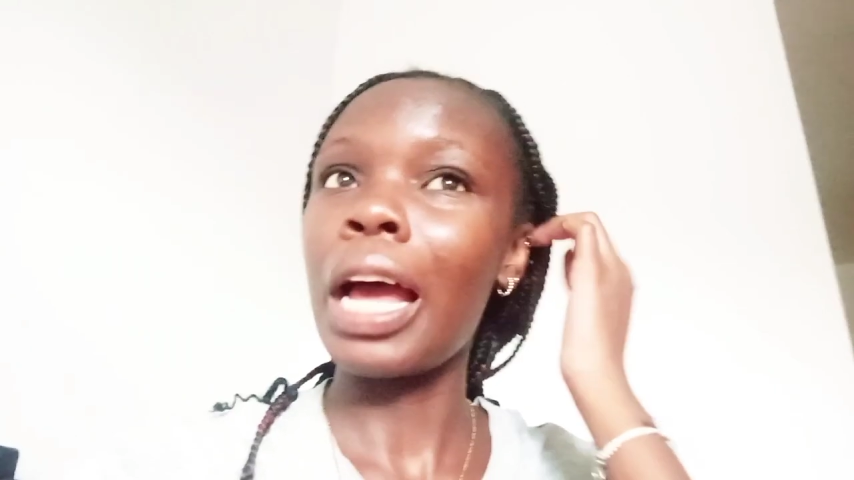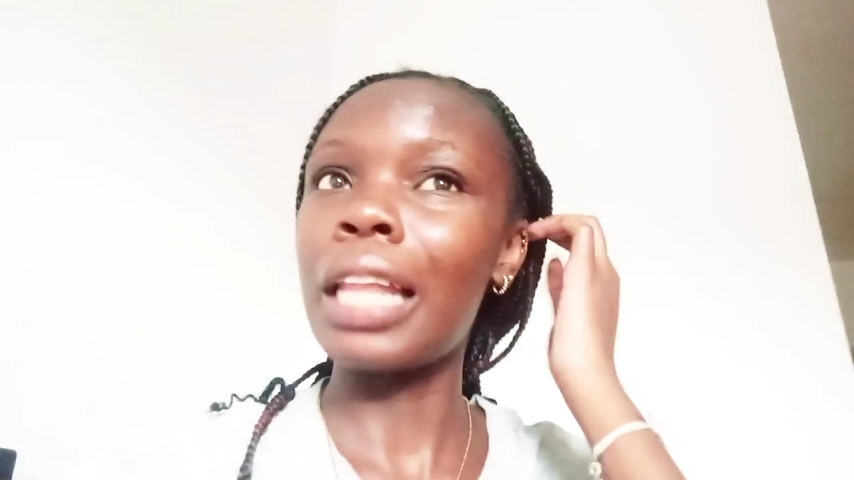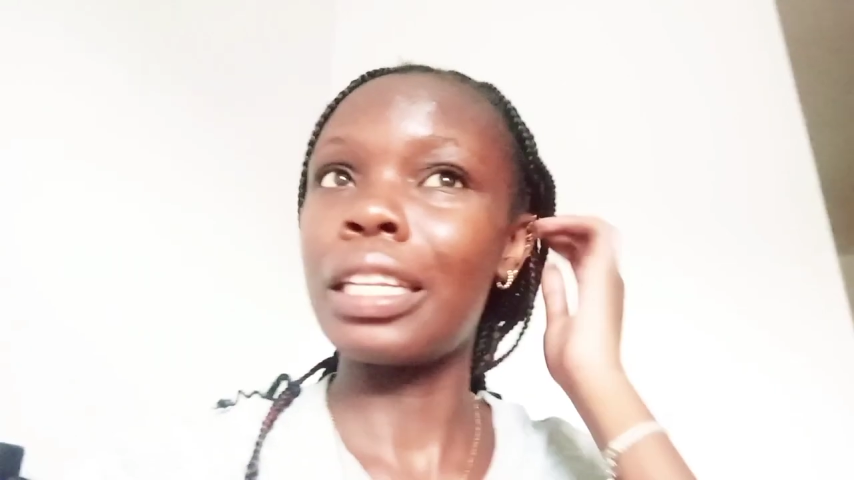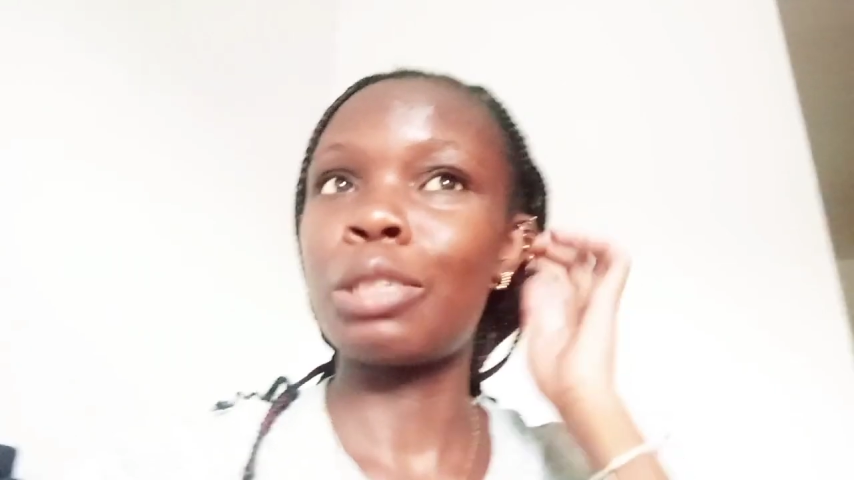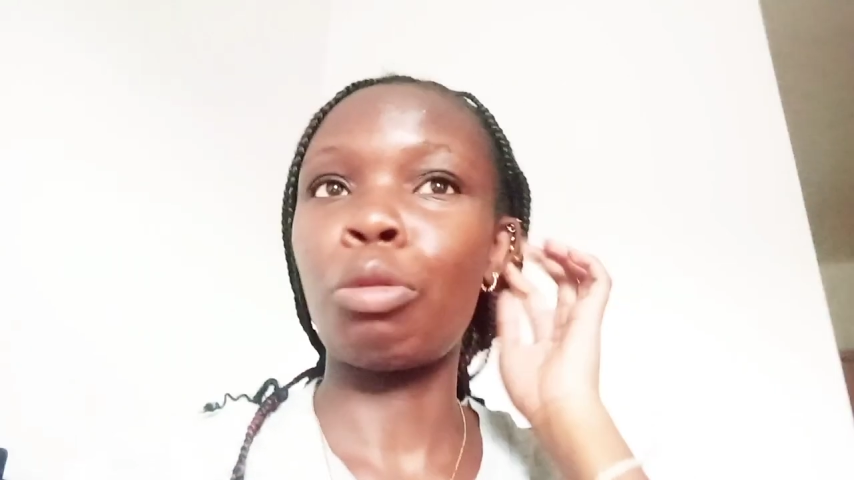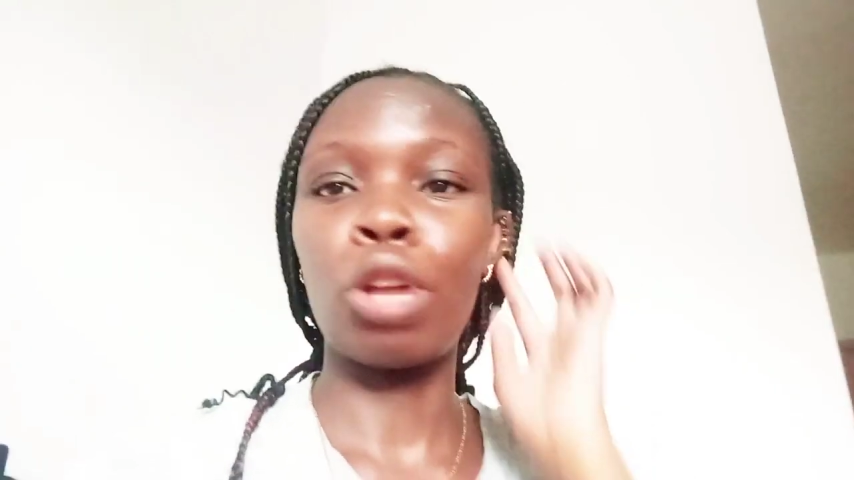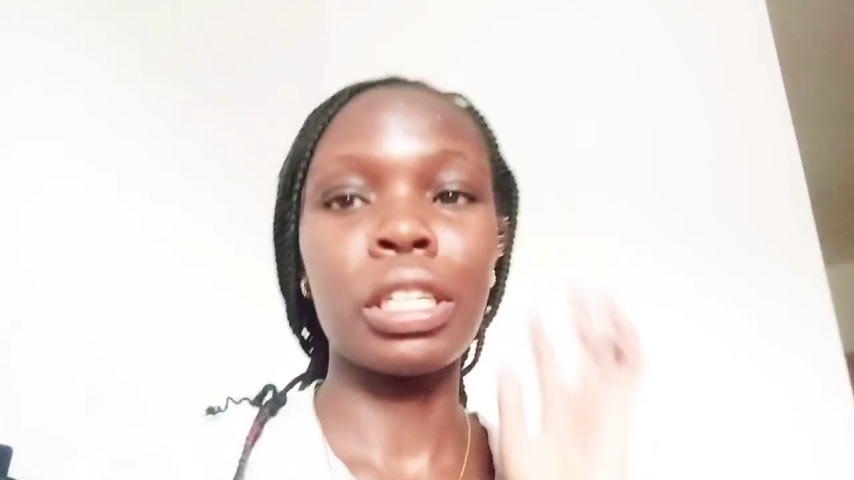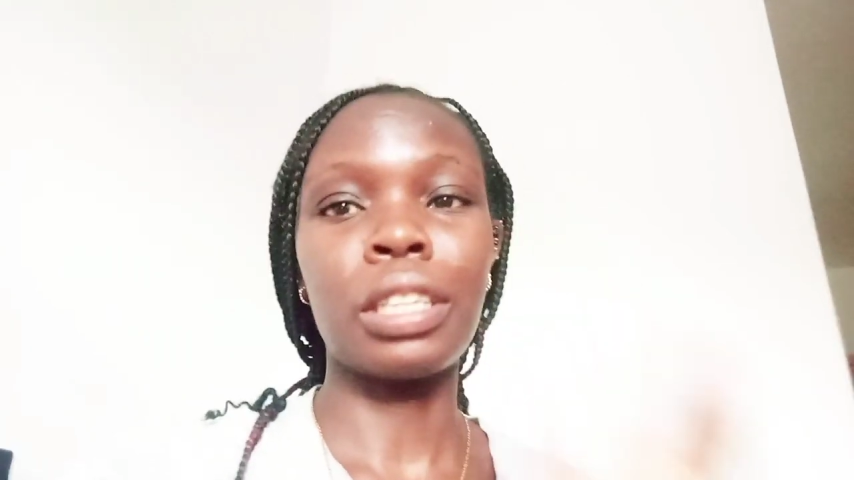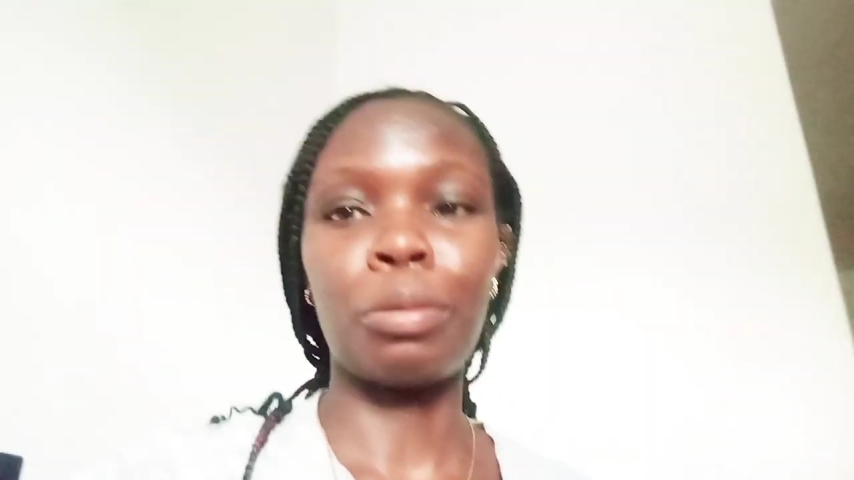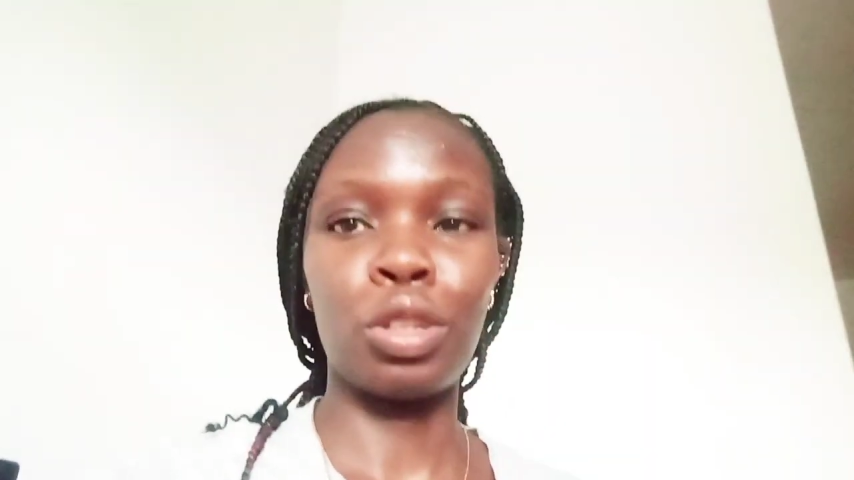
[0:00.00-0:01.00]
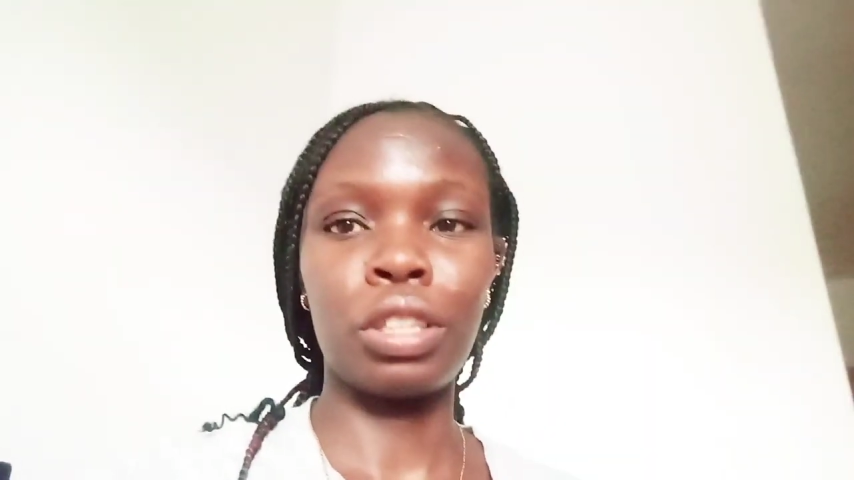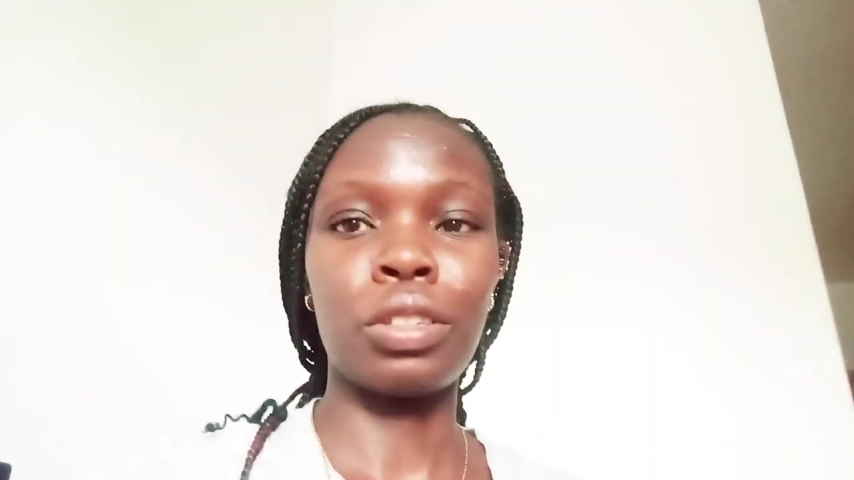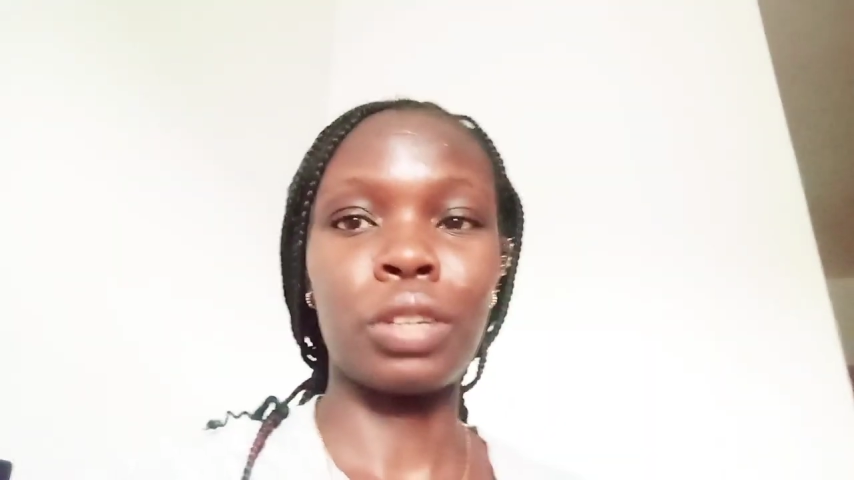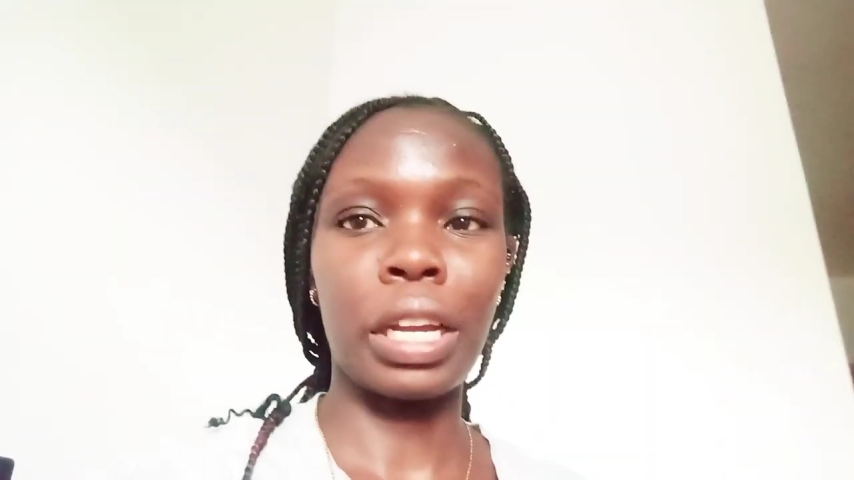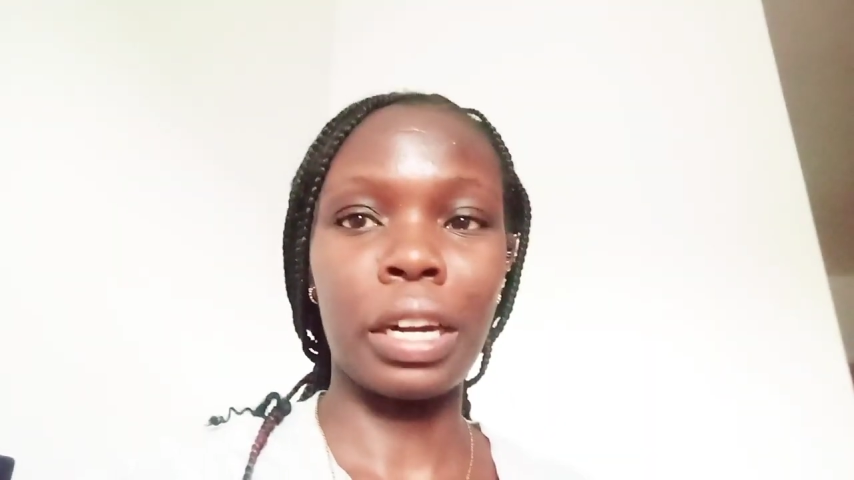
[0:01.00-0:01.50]
at this point, I'm
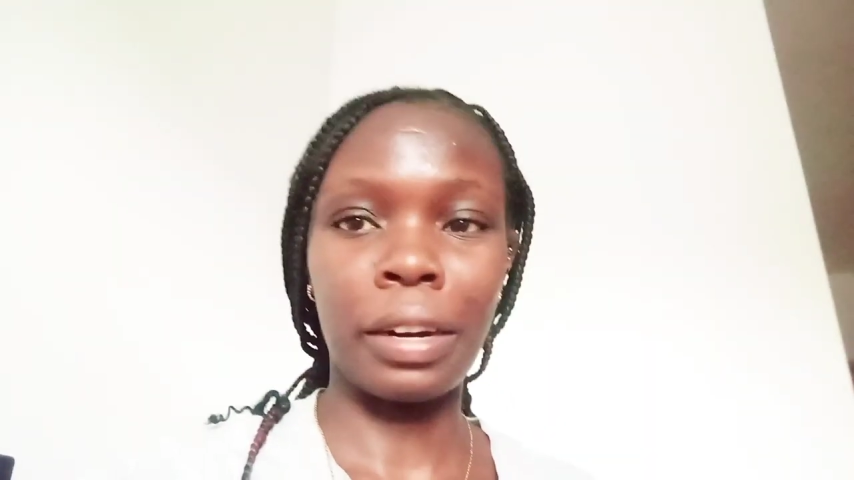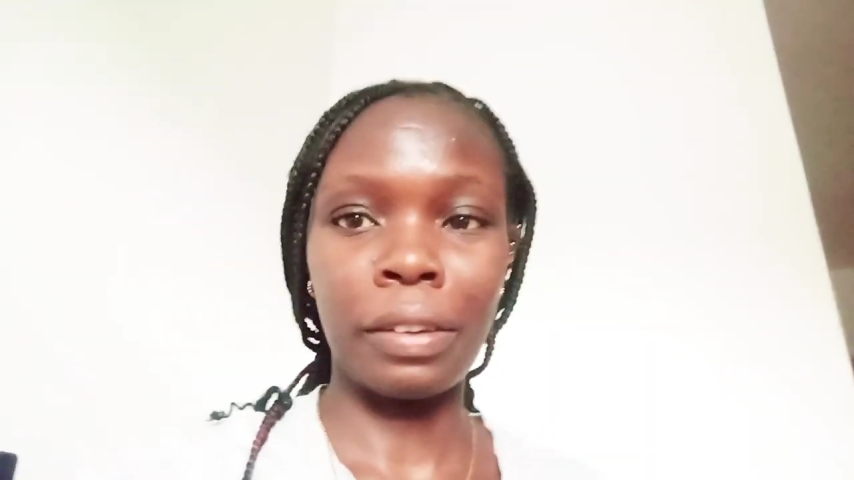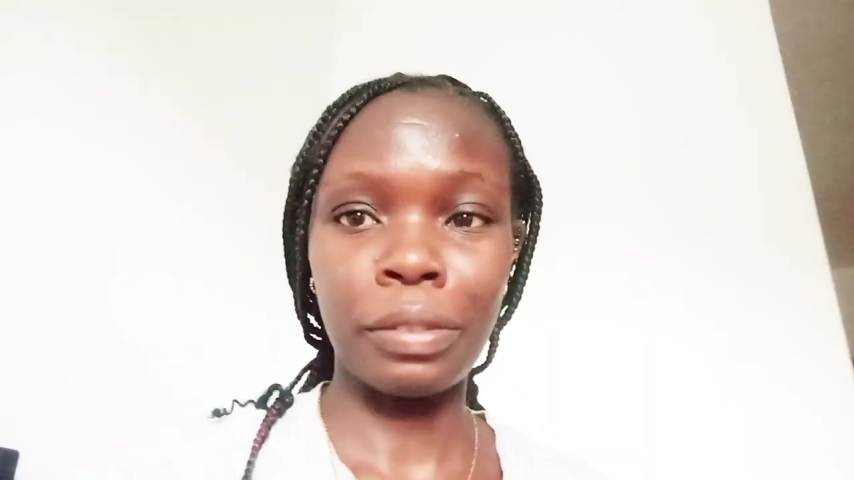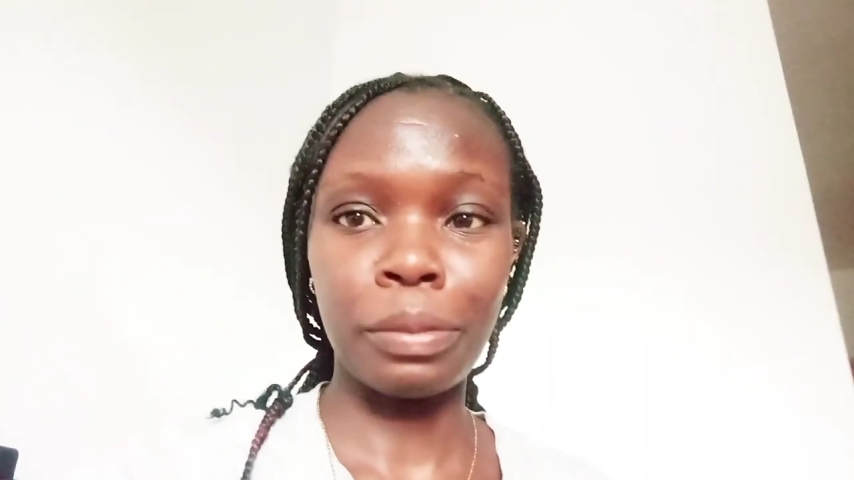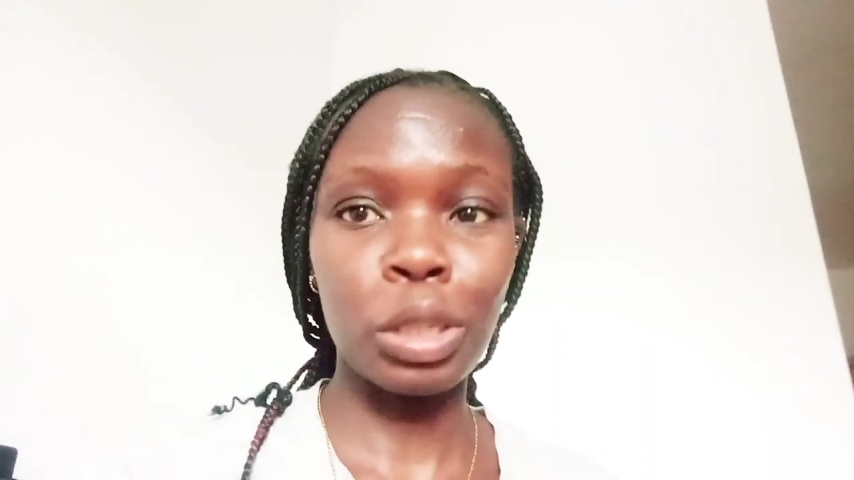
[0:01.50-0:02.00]
always looking rough.